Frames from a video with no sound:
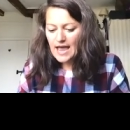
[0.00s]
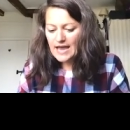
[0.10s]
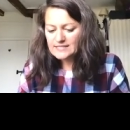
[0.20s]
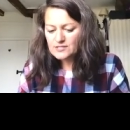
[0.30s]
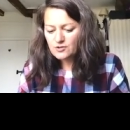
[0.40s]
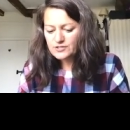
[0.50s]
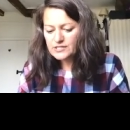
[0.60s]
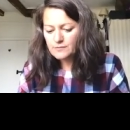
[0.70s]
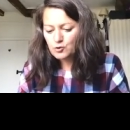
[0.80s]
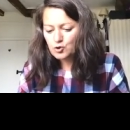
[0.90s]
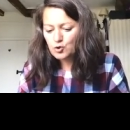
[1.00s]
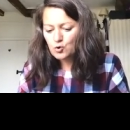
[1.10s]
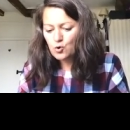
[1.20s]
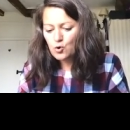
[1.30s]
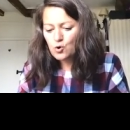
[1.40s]
has got some
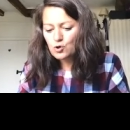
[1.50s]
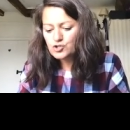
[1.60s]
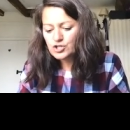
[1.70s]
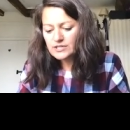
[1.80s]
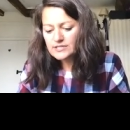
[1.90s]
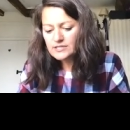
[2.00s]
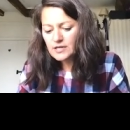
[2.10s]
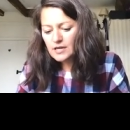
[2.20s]
gorgeous